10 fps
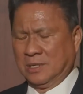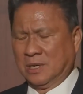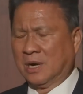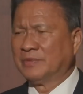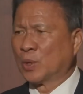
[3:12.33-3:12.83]

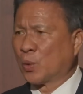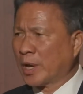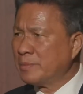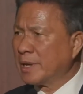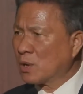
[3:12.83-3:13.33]
of the
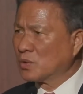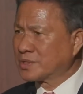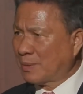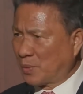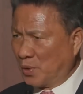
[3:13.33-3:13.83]
Great Mekong
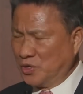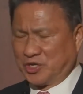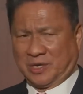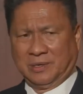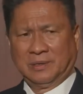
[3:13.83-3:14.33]

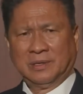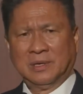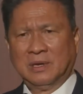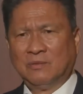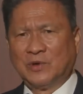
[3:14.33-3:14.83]
sub-region,
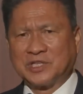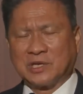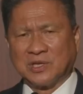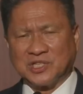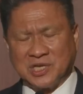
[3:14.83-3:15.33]
which
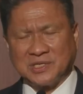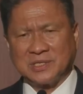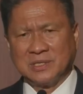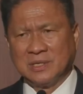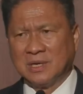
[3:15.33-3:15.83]

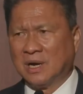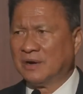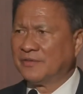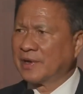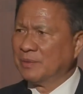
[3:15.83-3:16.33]
consists
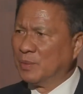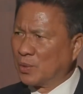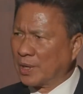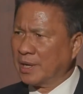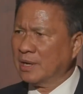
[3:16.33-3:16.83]
of
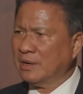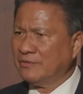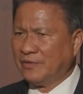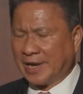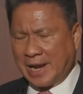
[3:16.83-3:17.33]
Cambodia,
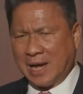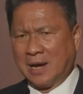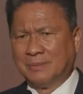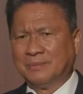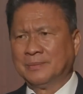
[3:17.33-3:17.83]

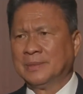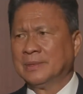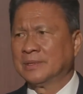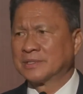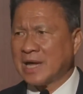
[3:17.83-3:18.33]
Vietnam,
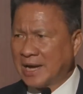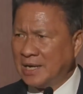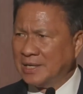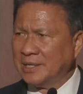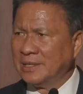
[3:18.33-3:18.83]

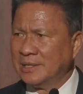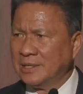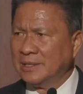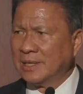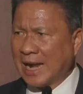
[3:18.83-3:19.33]
Thailand,
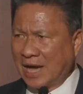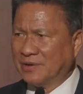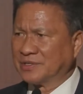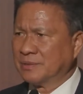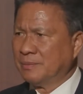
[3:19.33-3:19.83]

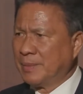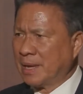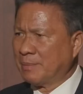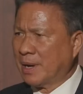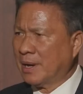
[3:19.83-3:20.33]
Laos,
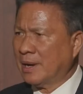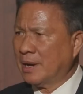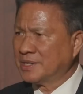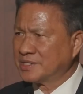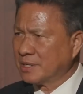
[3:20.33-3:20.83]
Myanmar,
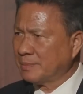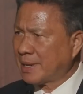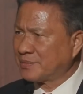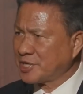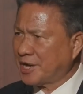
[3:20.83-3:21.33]
and southern
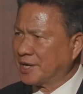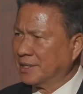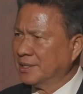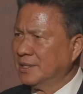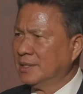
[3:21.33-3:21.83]
part of
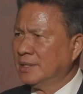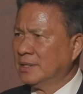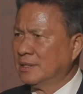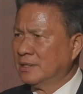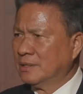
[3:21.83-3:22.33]
China
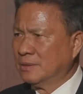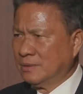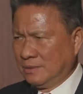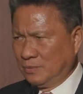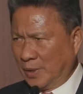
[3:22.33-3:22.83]

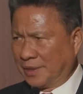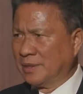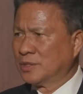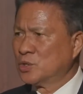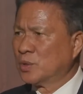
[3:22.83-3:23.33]
with
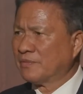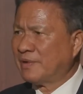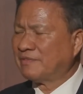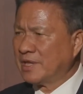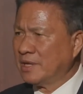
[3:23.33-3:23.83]

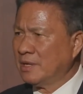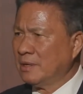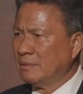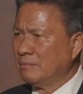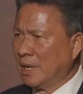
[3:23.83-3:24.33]
250
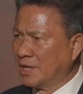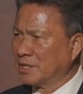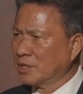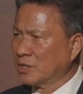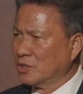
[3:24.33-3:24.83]

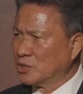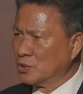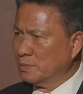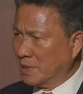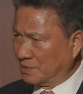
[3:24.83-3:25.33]
million
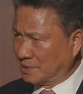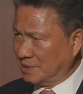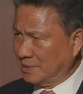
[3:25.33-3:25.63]
consumers.